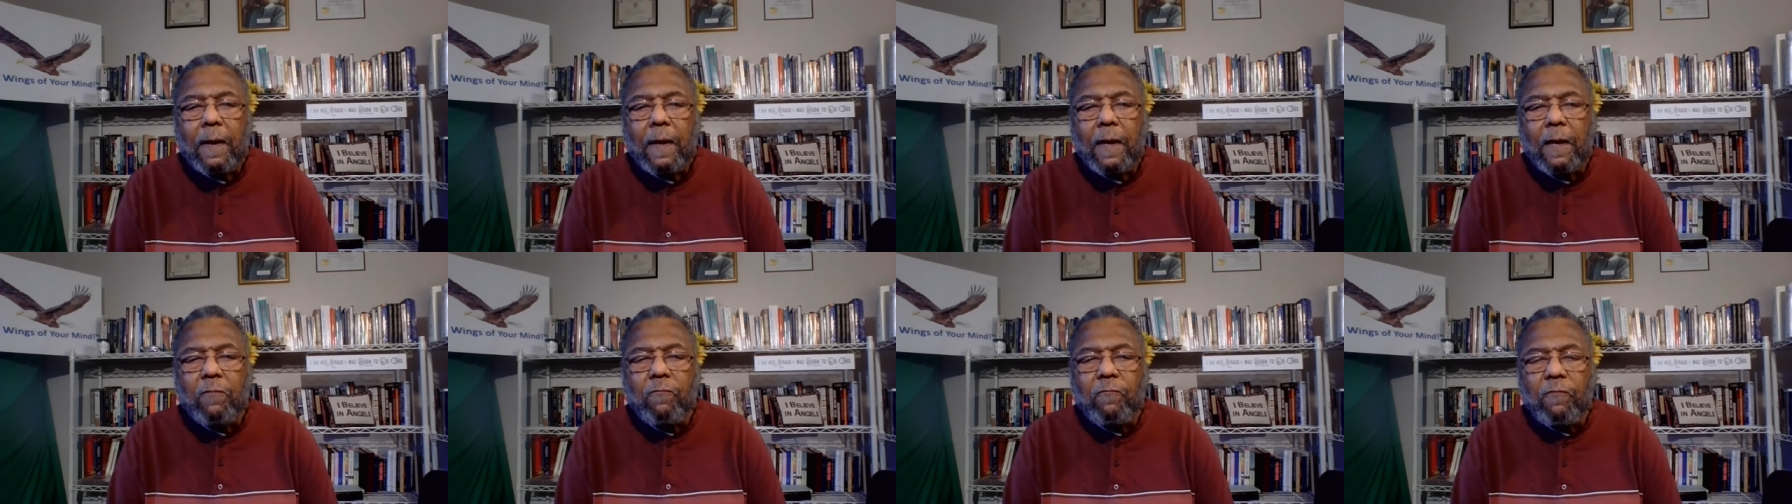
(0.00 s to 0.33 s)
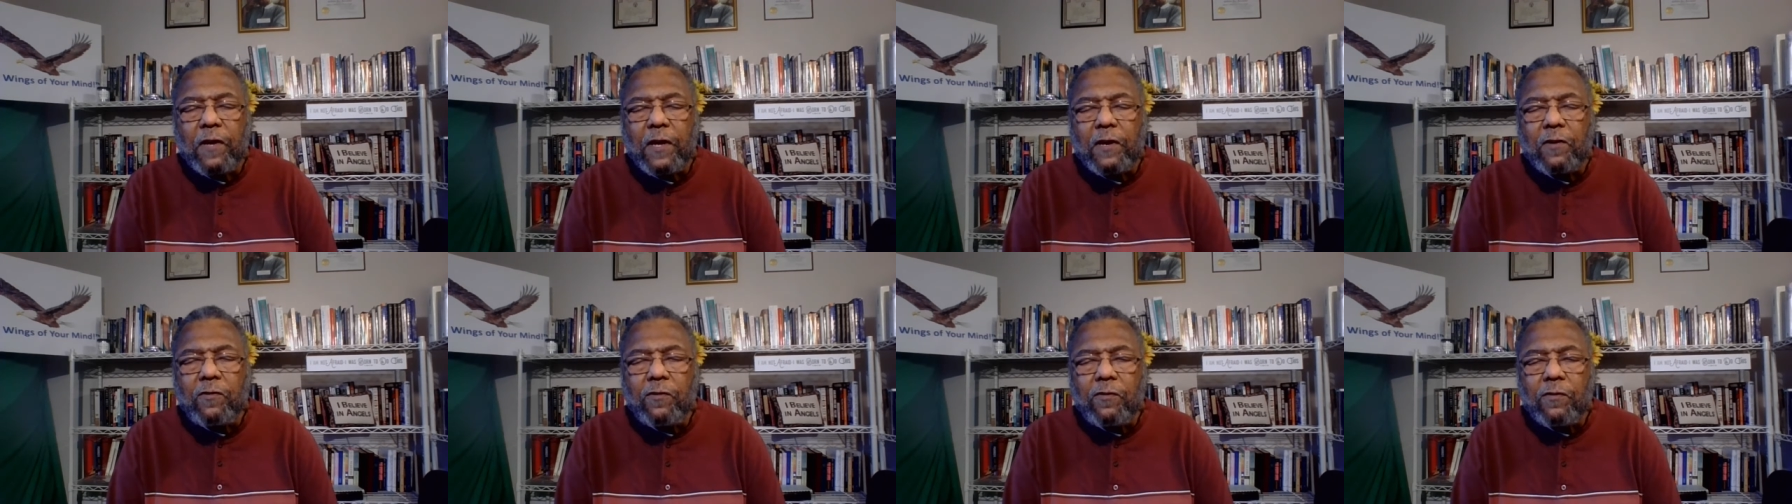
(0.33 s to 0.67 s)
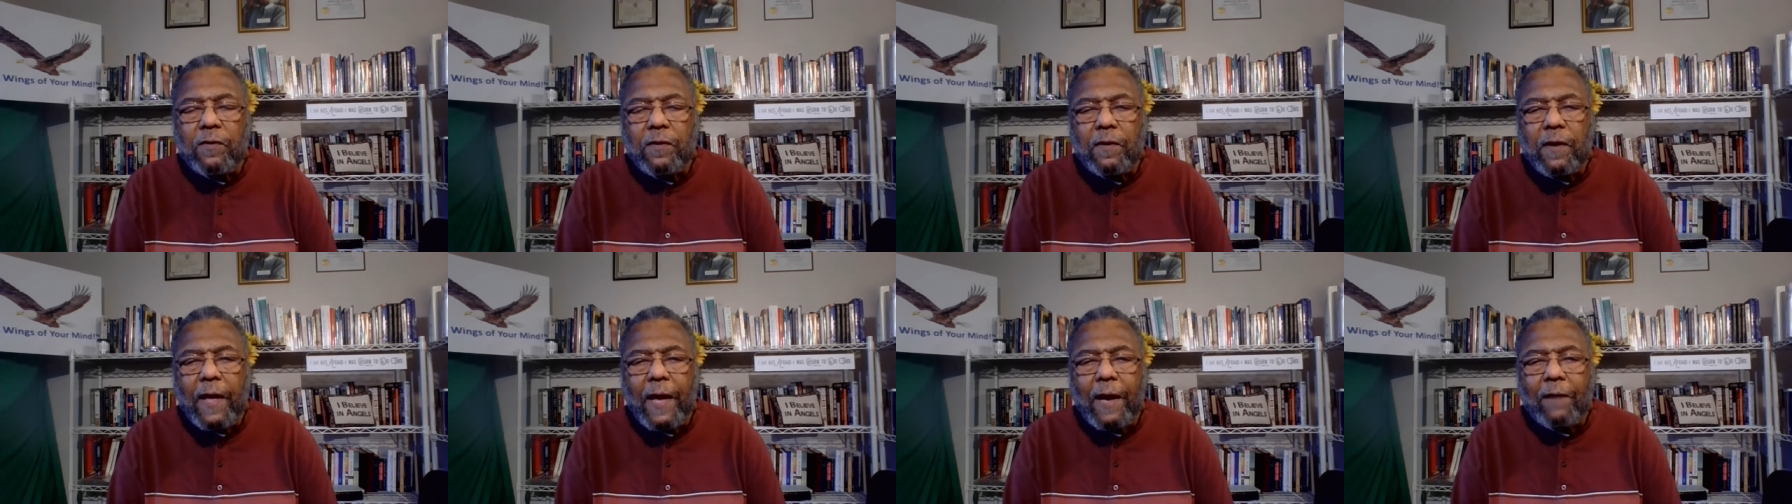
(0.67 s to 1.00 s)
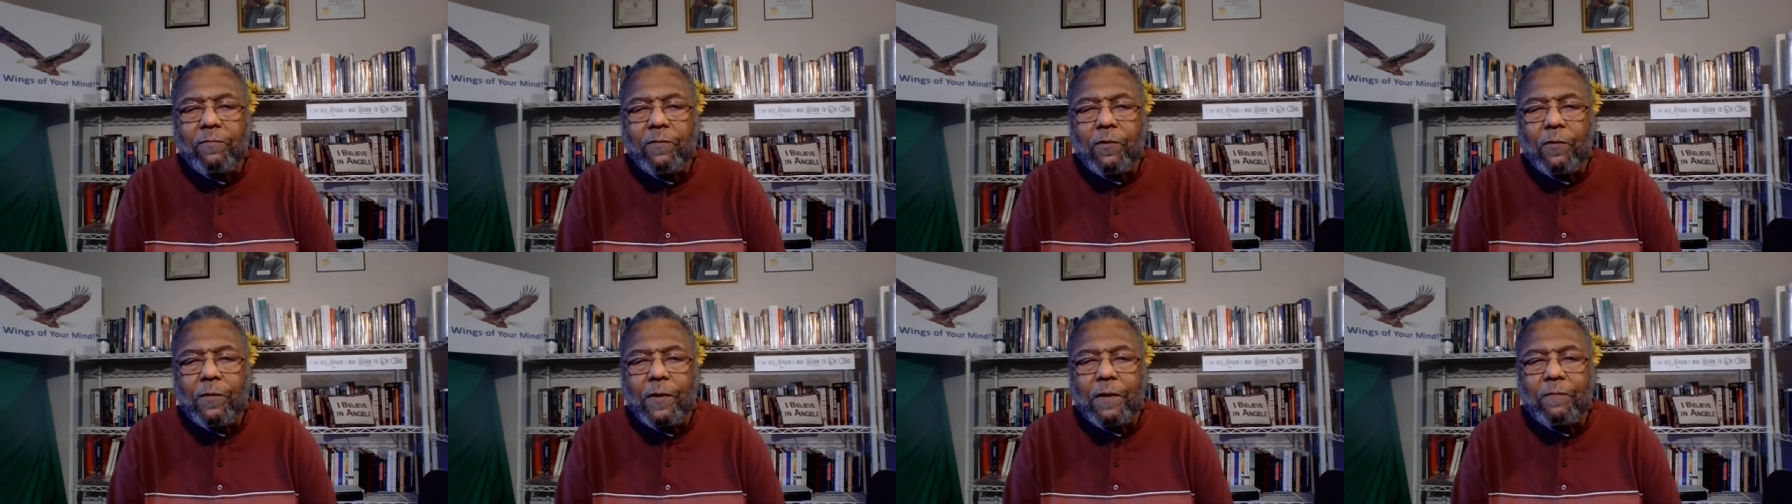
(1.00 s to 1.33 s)
Invention
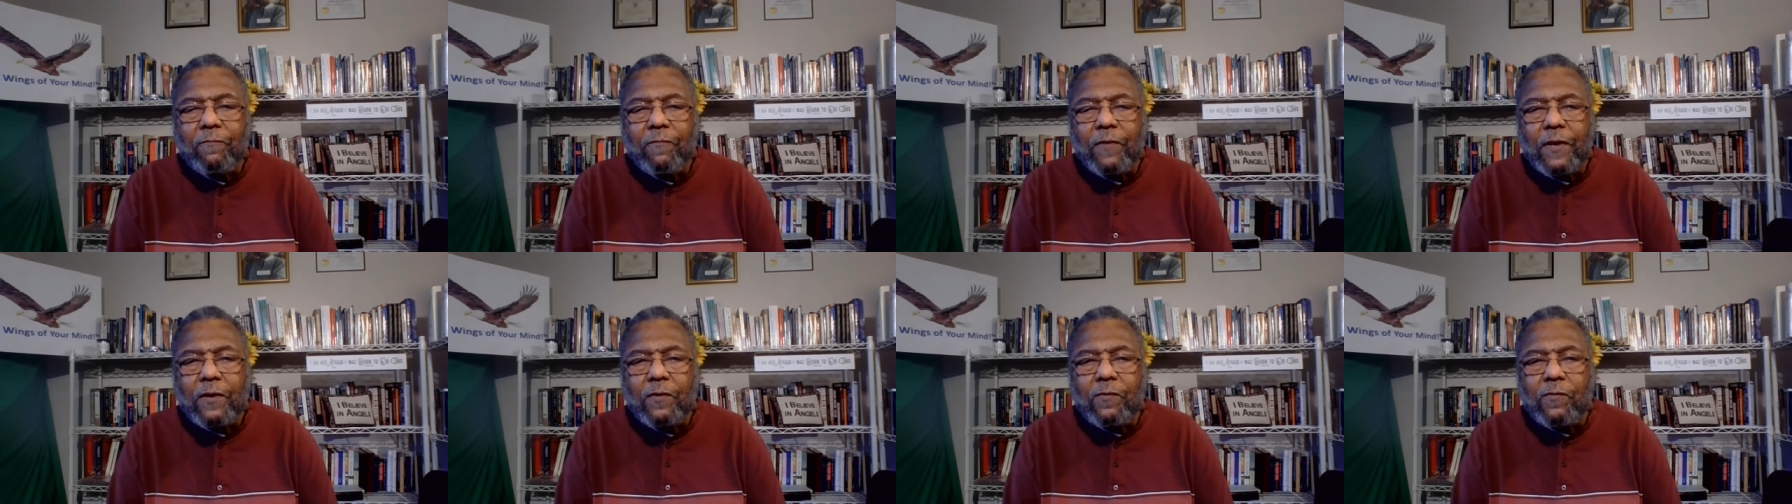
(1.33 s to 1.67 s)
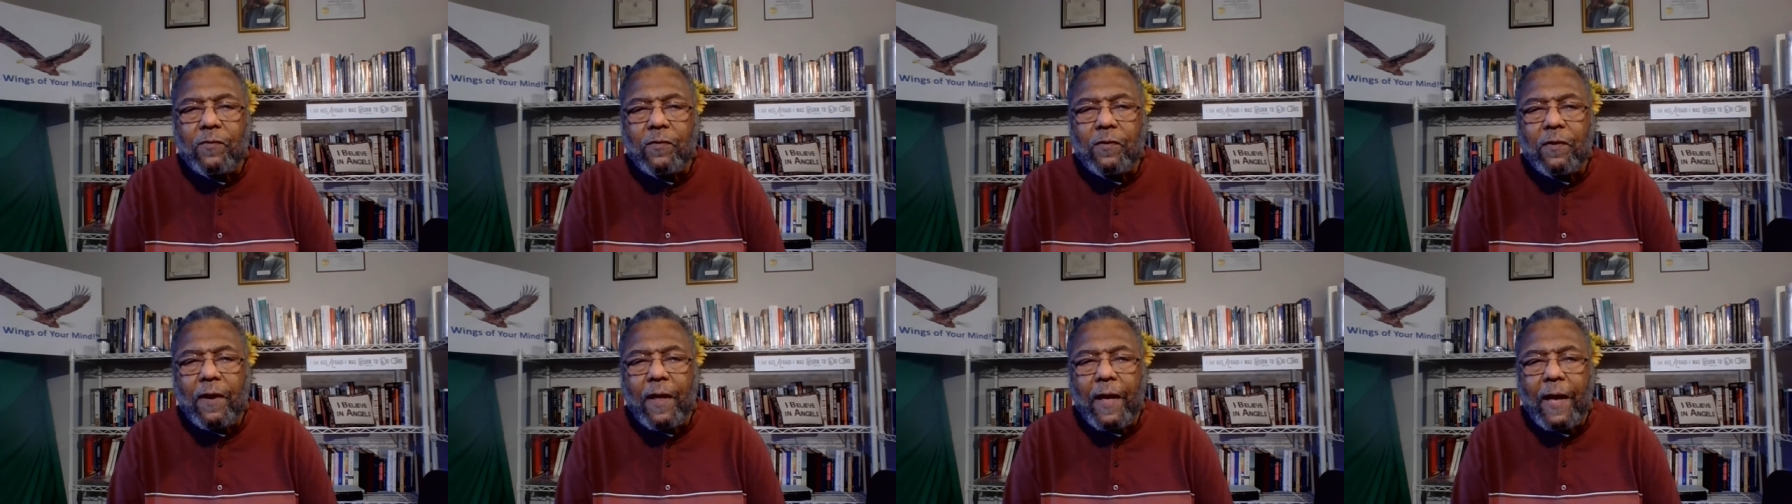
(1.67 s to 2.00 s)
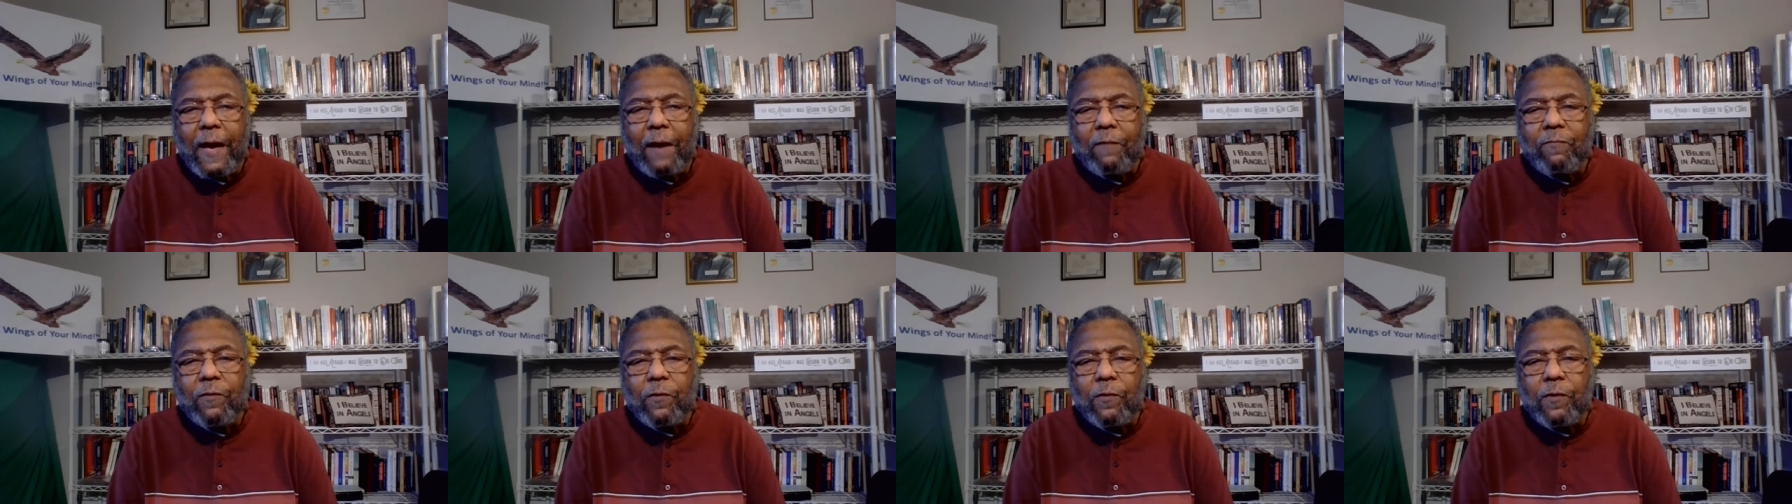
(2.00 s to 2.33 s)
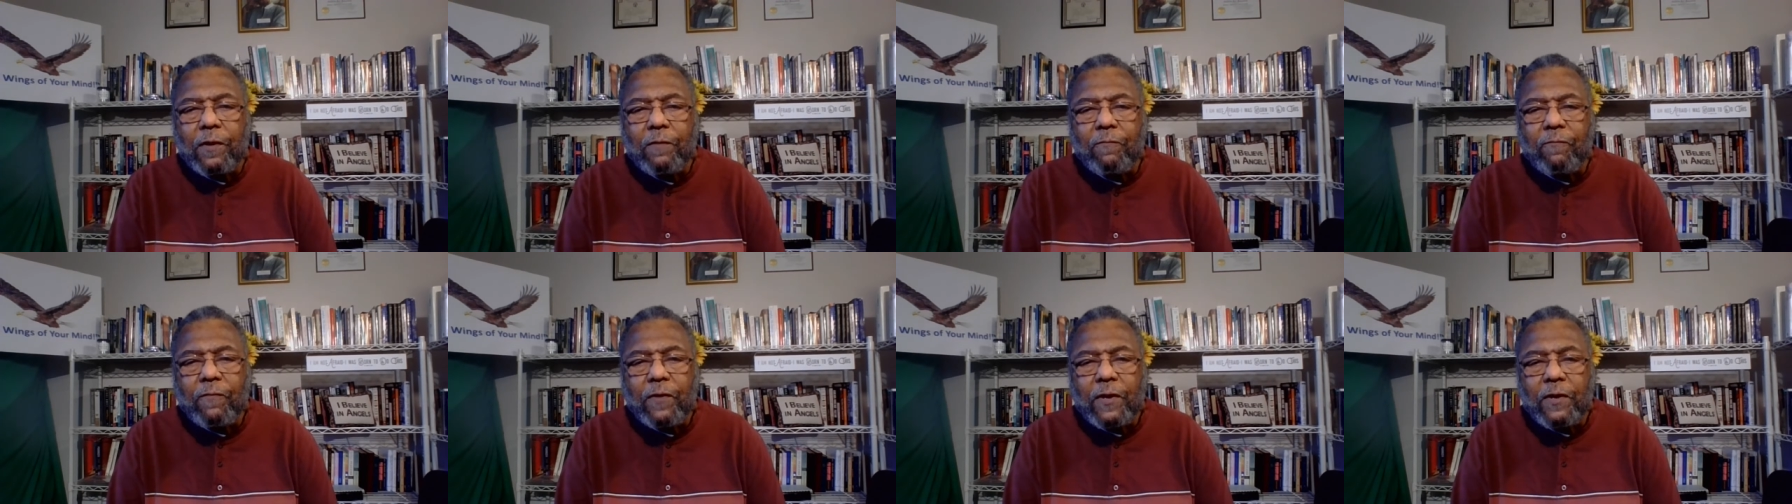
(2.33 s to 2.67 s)
after invention after
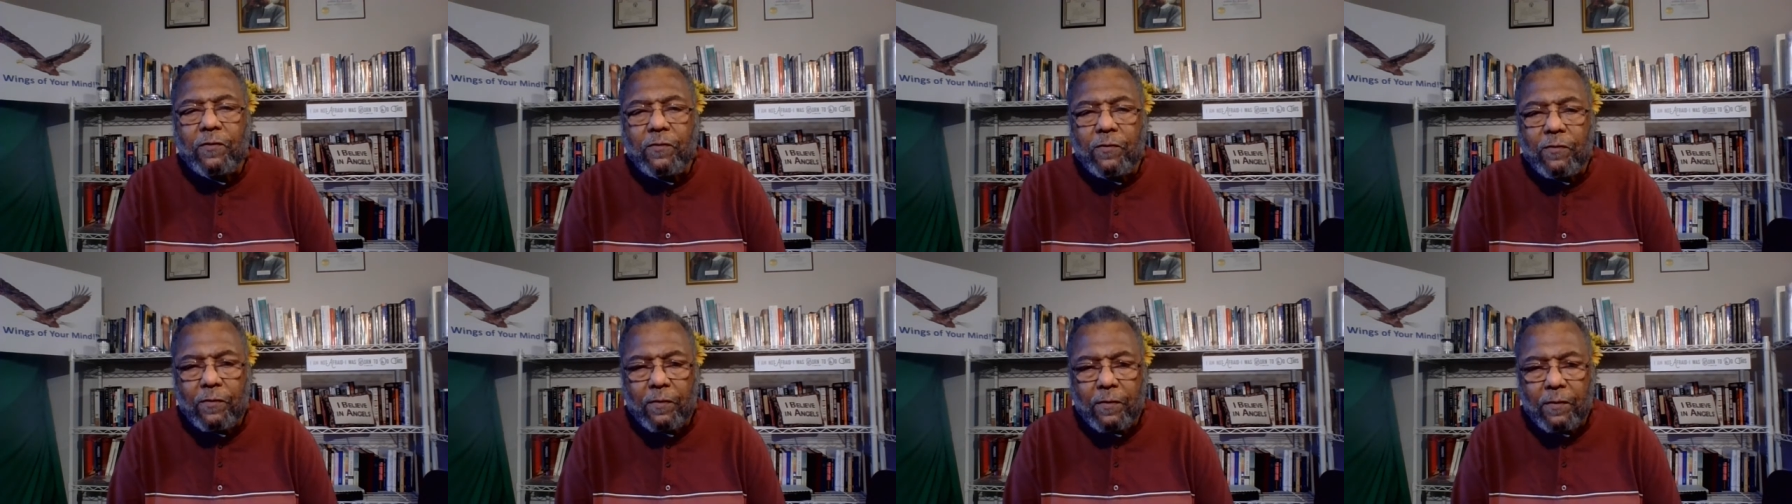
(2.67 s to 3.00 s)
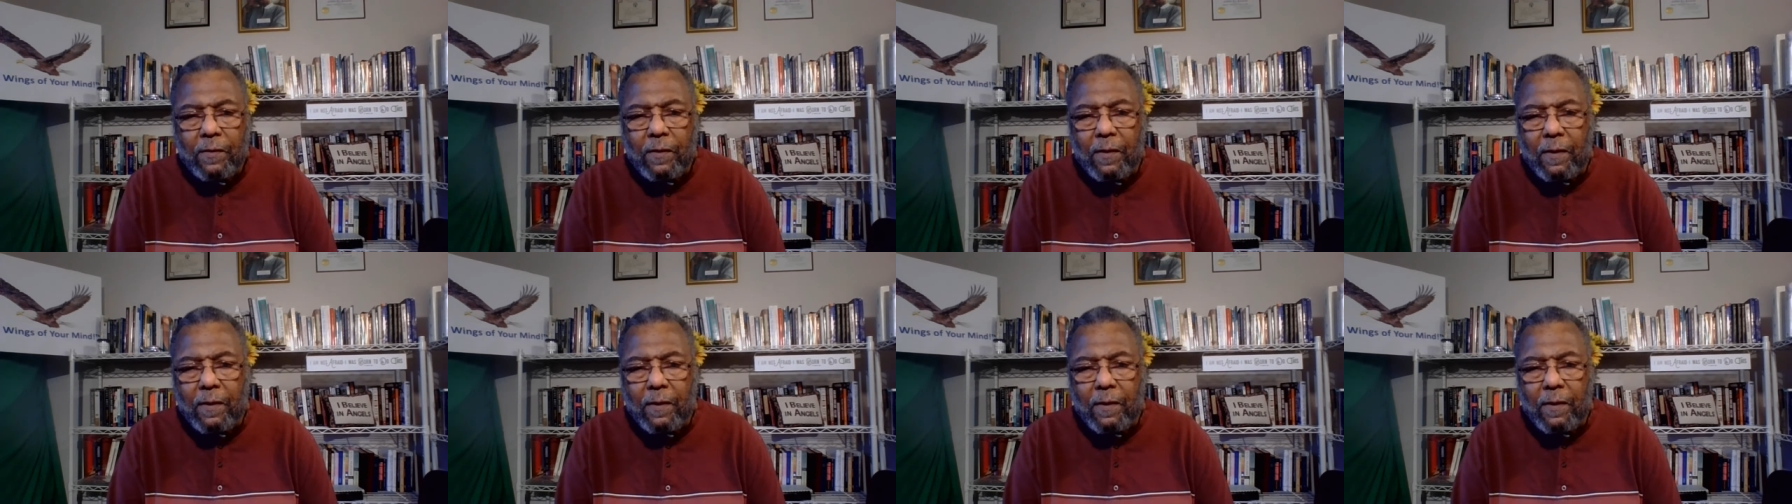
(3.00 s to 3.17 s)
invention